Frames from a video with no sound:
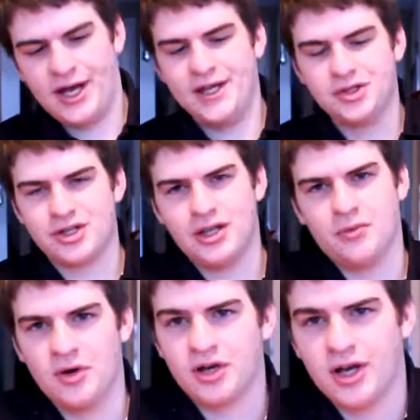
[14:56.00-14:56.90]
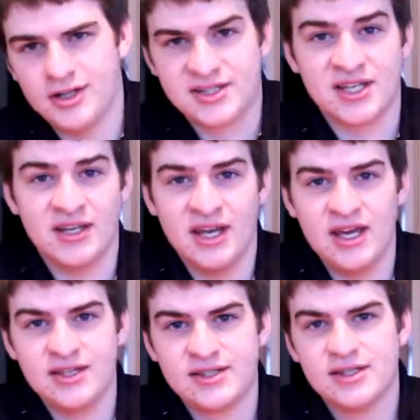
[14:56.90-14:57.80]
I usually work on
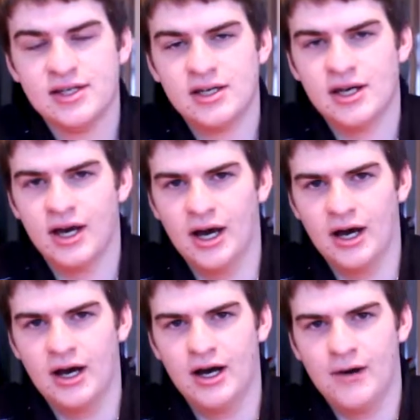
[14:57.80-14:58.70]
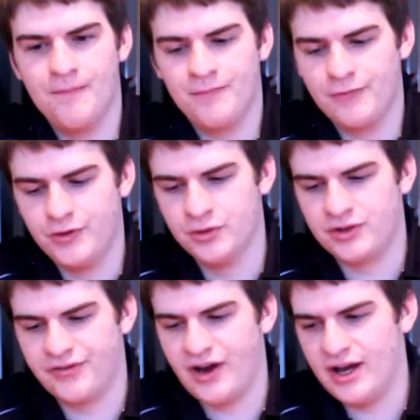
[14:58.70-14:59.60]
Sundays,
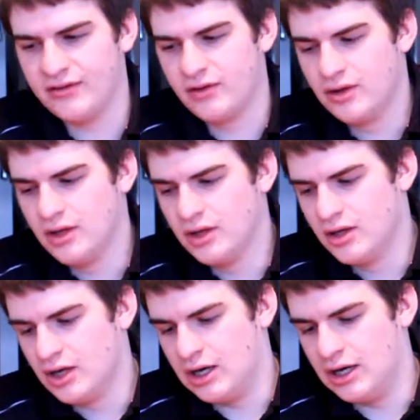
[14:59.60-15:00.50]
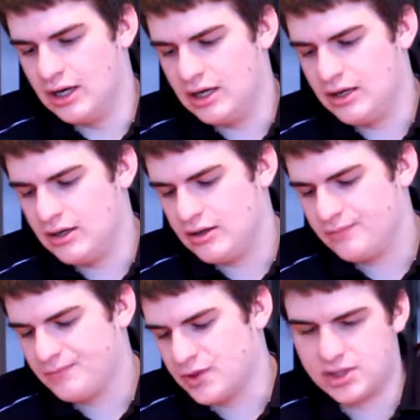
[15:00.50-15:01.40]
noon to 5,
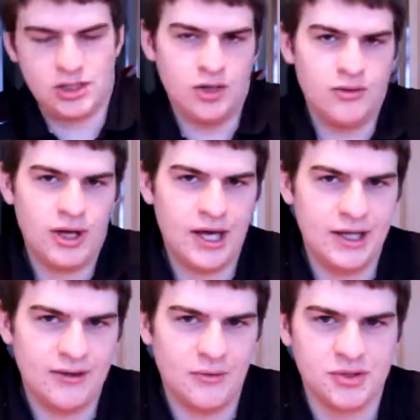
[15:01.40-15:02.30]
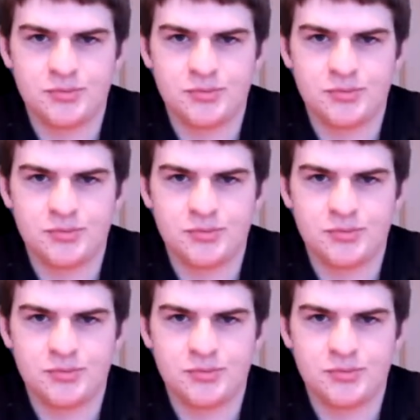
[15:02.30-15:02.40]
because you know that was